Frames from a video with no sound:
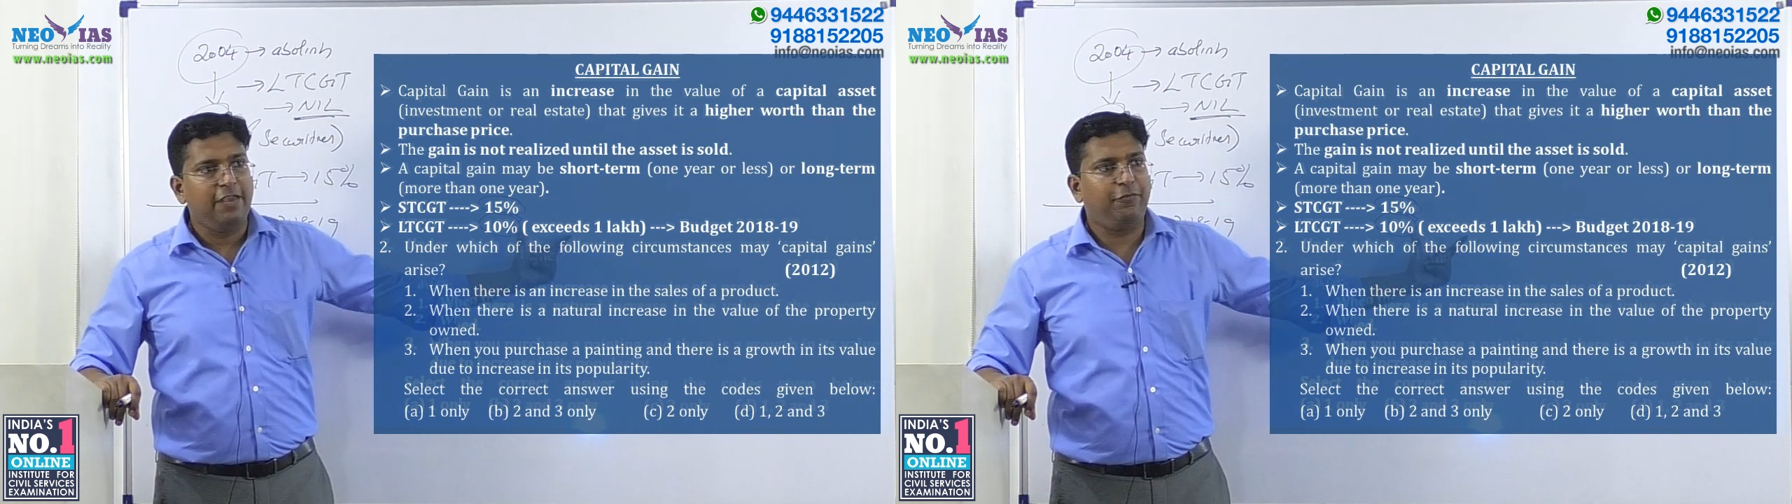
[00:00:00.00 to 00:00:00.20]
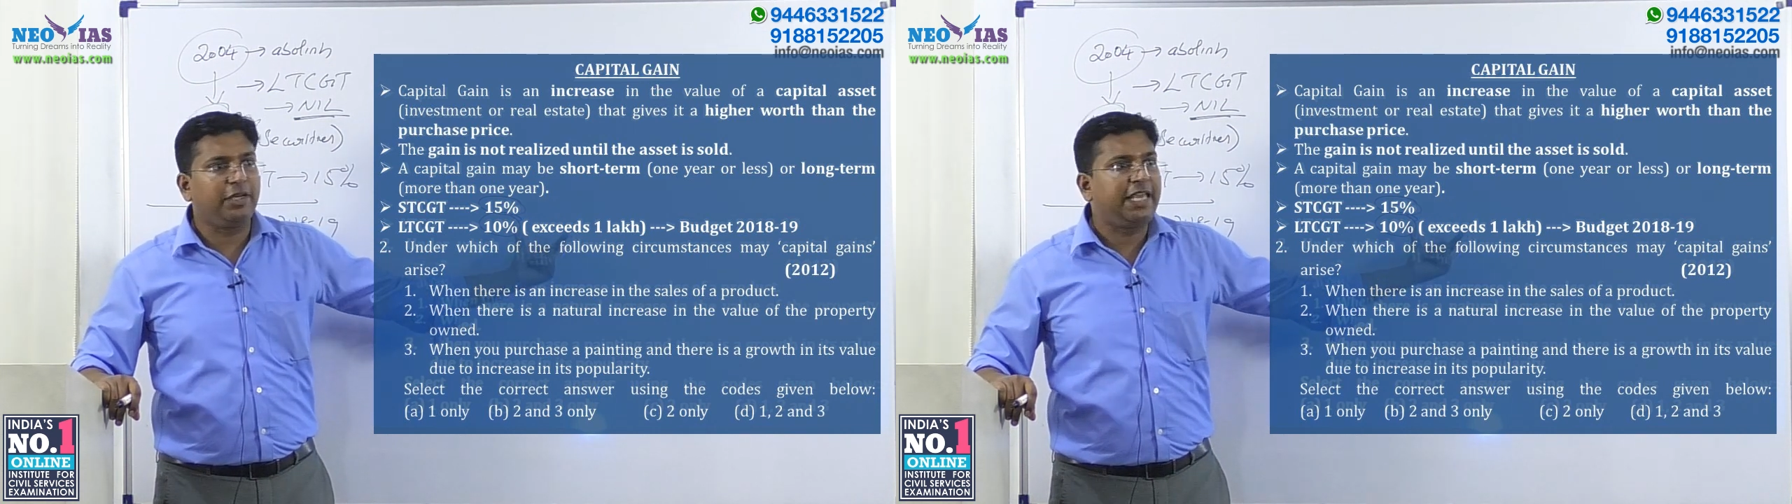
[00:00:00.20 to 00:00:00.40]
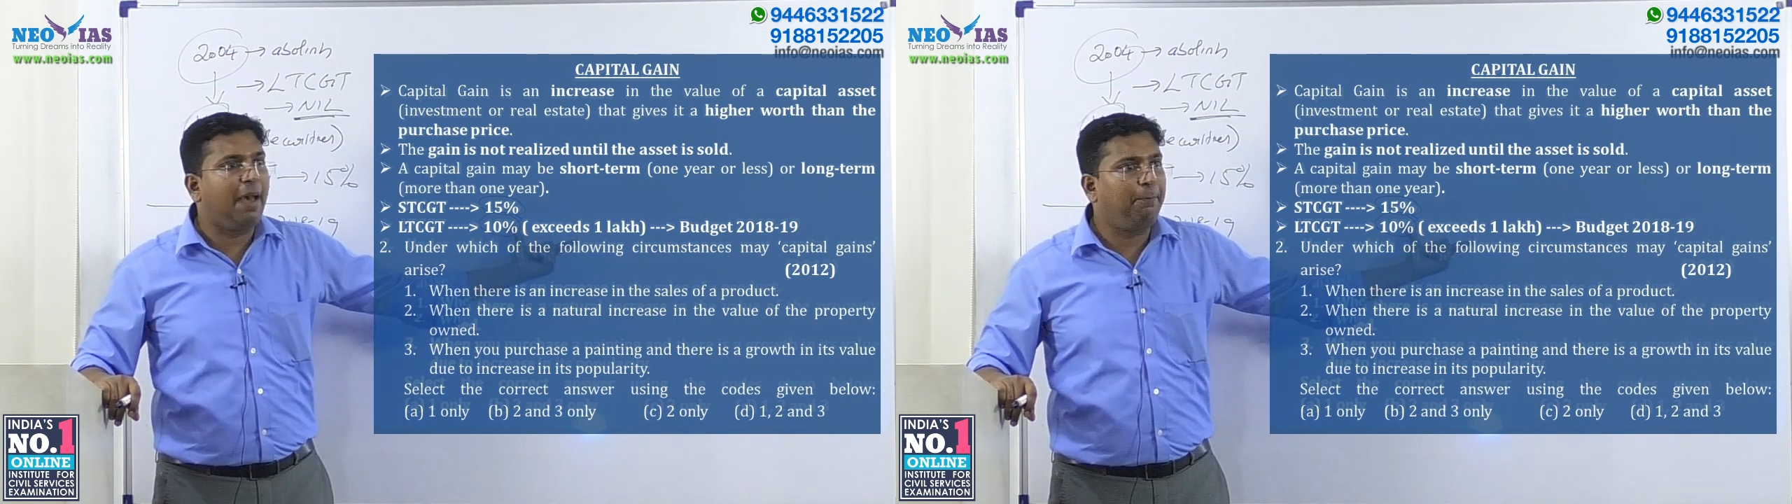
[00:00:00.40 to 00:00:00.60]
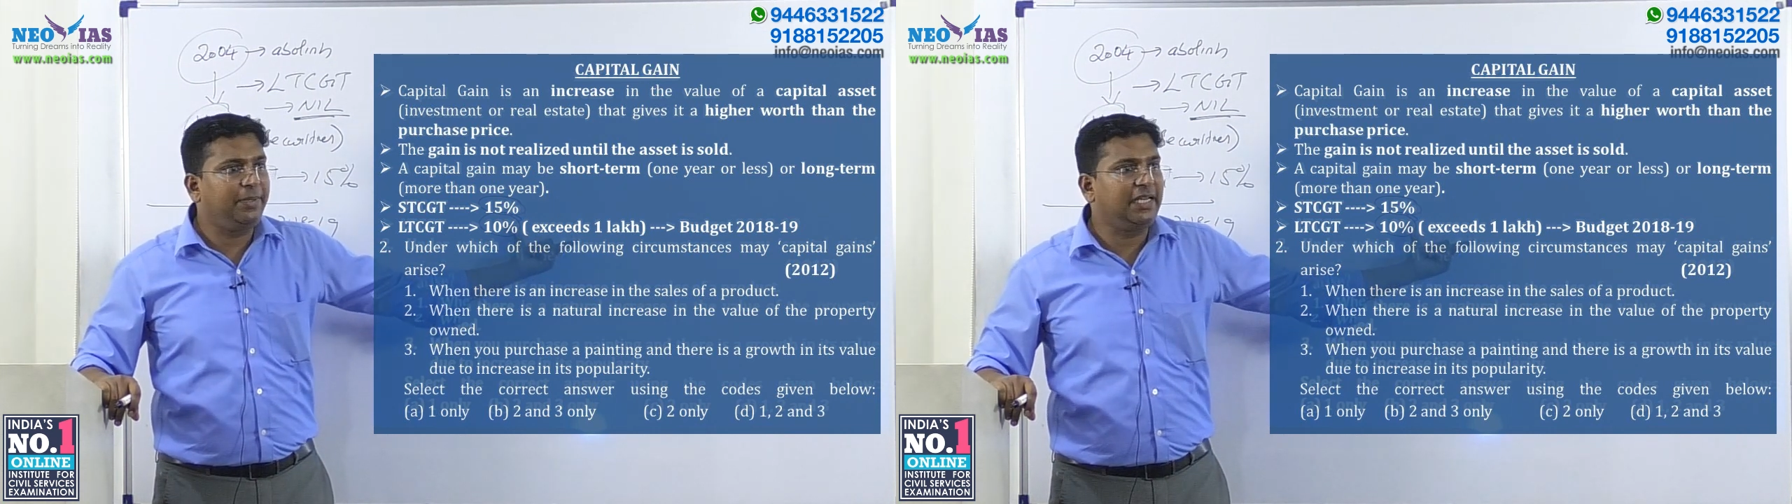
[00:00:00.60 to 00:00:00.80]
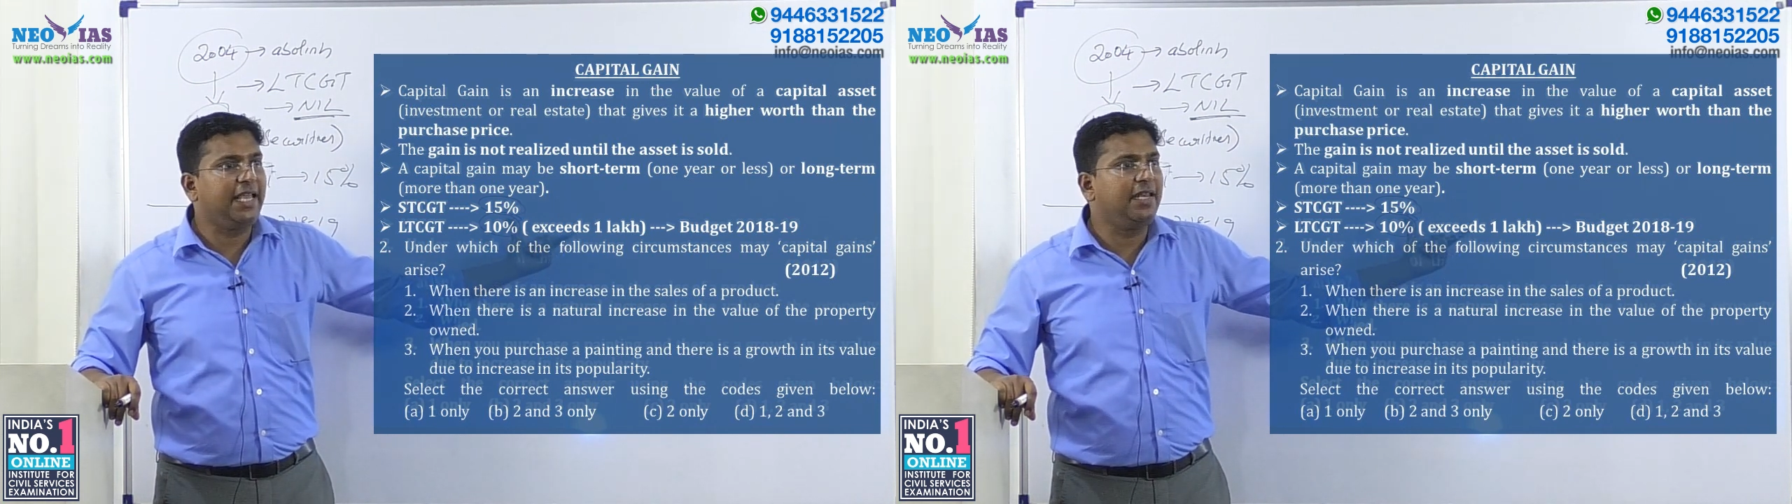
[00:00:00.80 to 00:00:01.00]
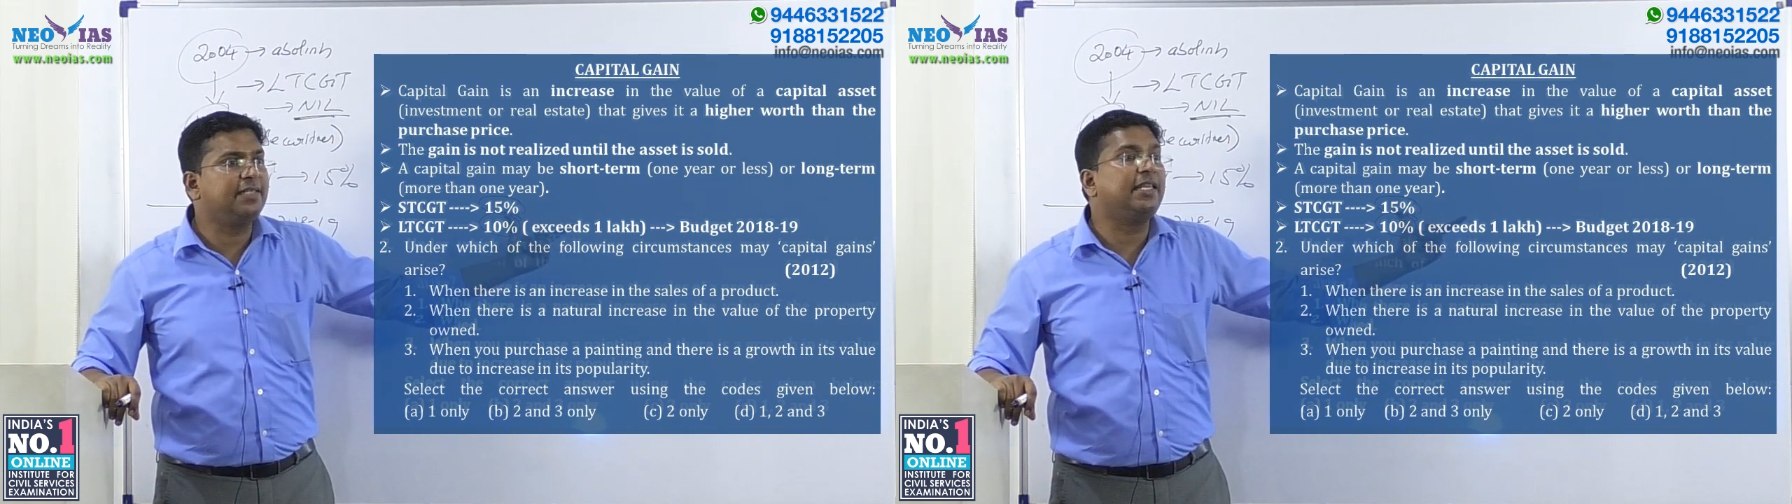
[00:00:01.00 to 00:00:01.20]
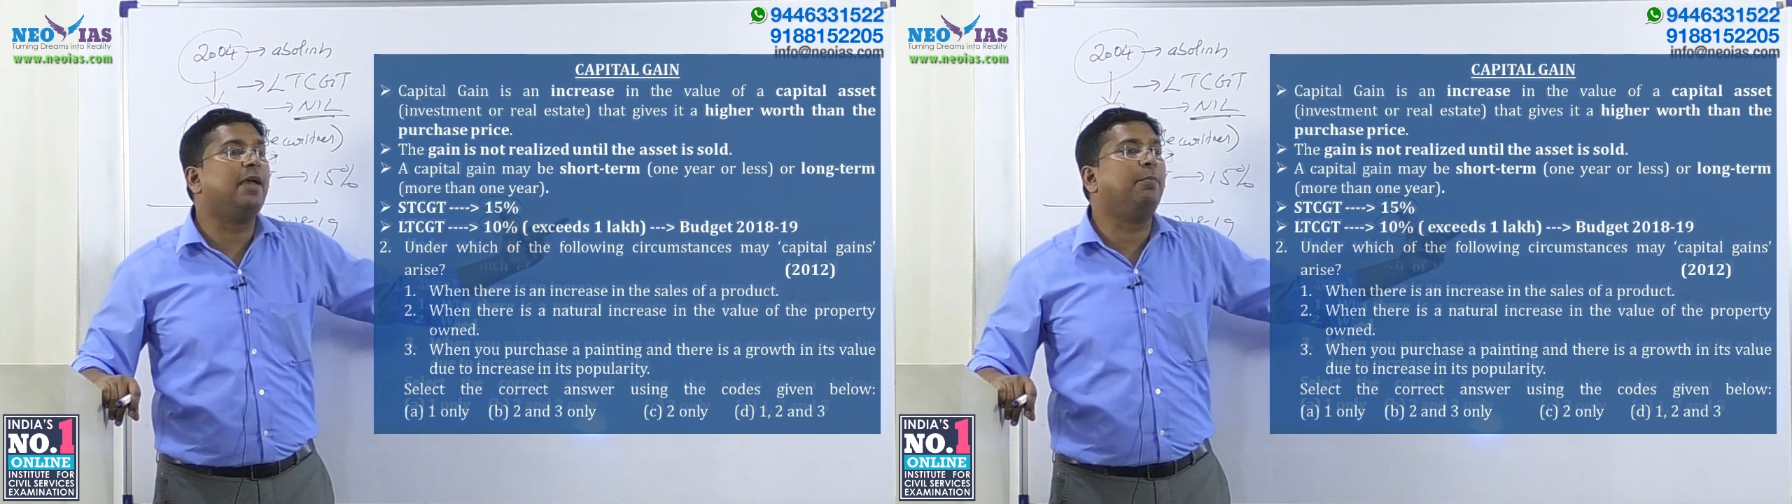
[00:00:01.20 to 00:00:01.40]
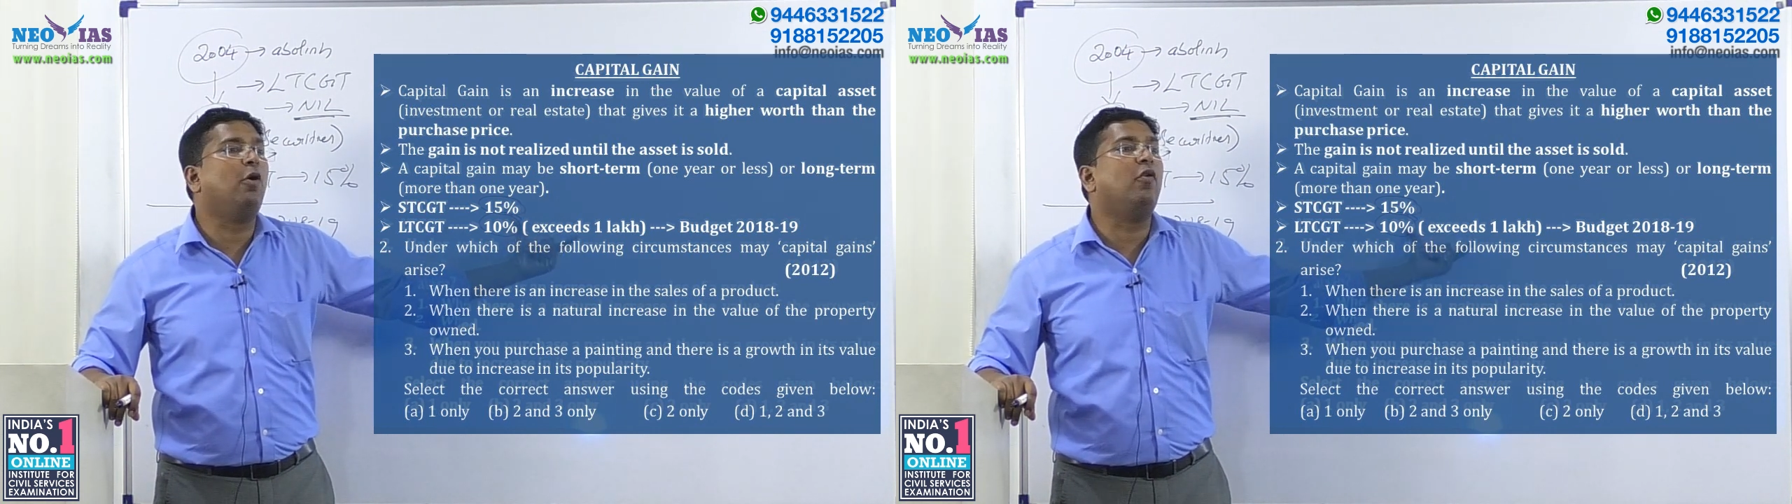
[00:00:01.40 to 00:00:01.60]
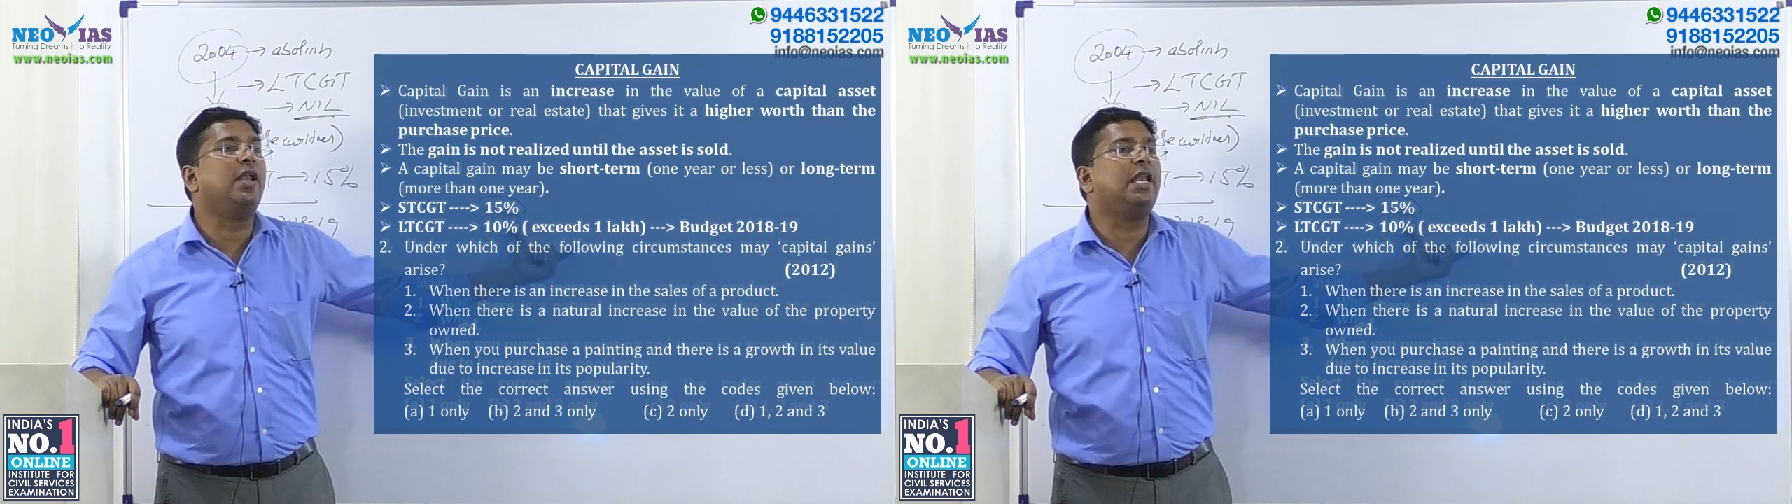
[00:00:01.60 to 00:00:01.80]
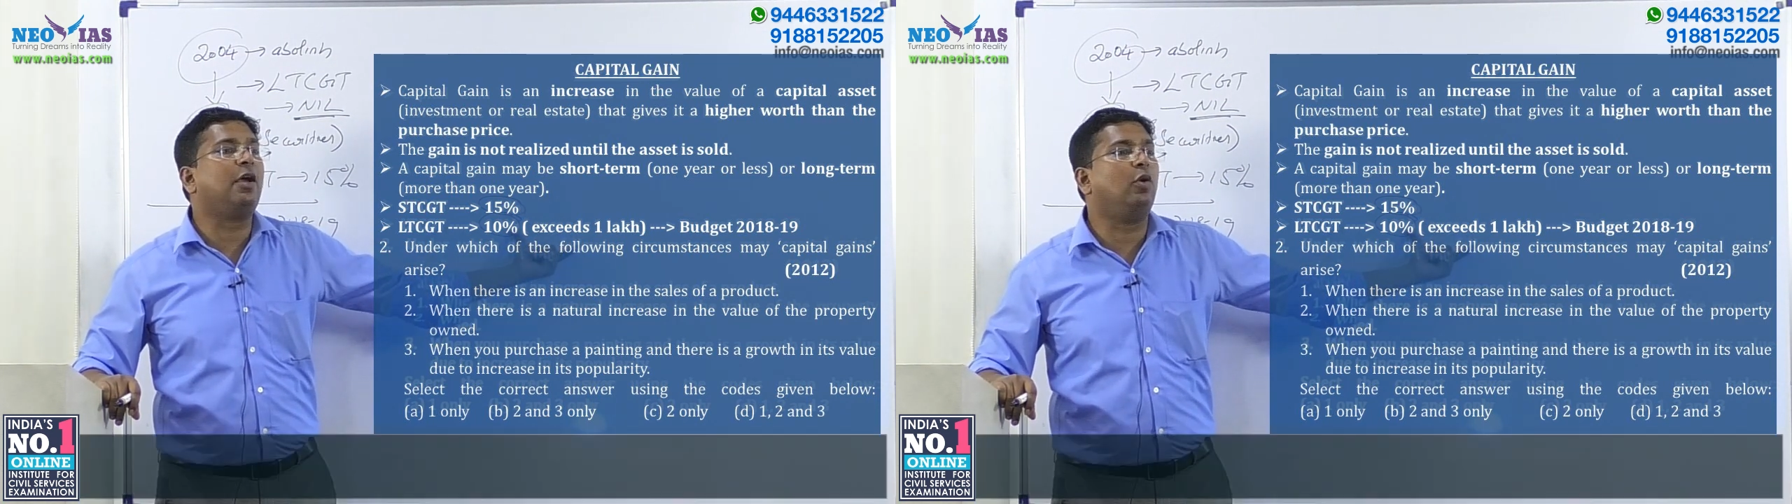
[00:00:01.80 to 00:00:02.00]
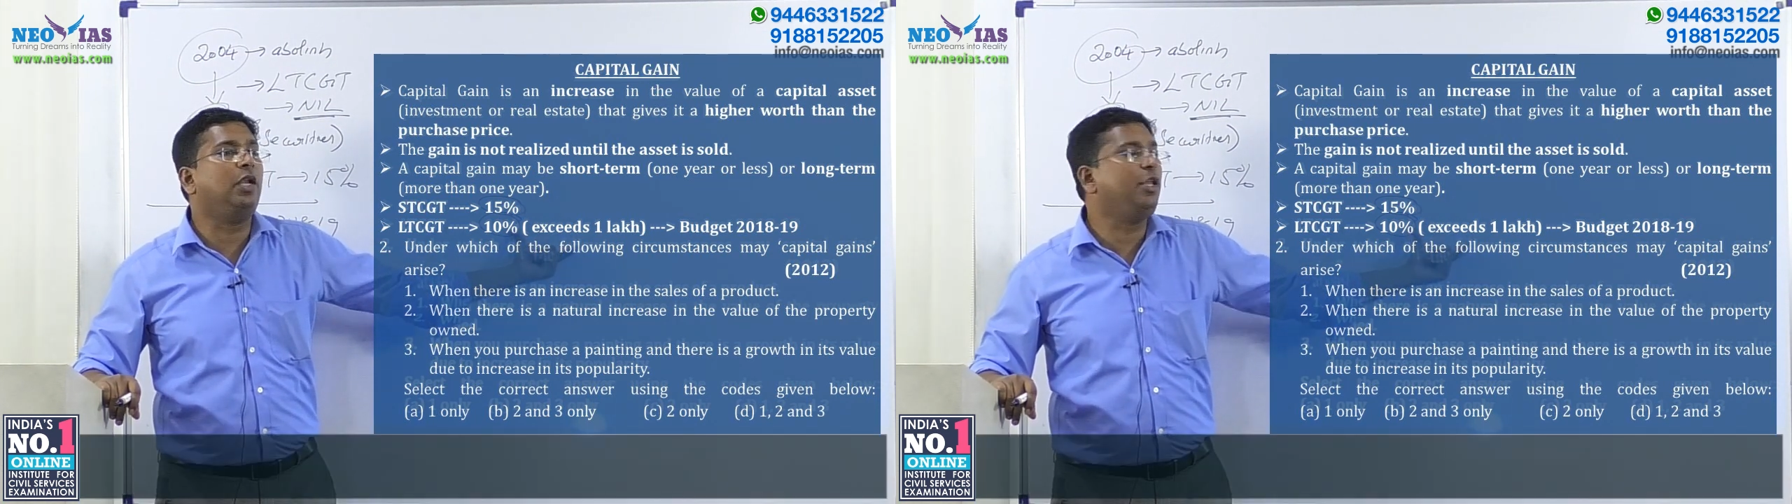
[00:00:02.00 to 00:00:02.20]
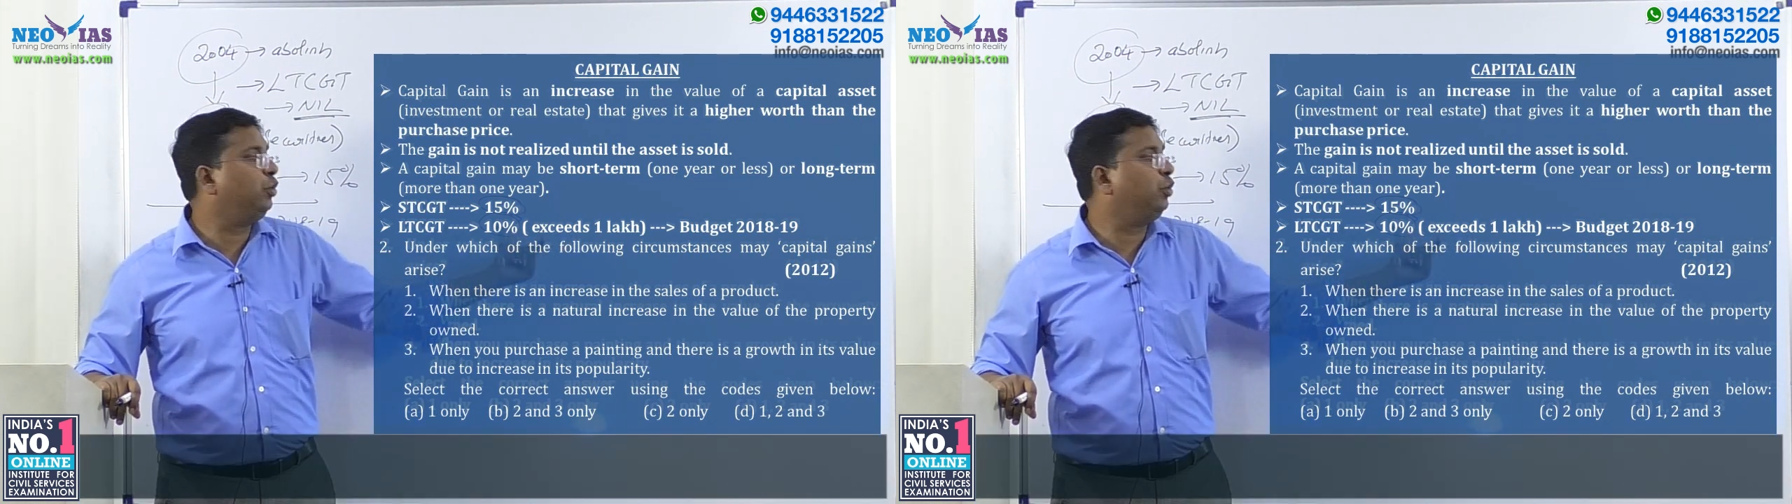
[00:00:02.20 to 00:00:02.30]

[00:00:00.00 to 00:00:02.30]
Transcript: if your capital gain is above 1 lakh only,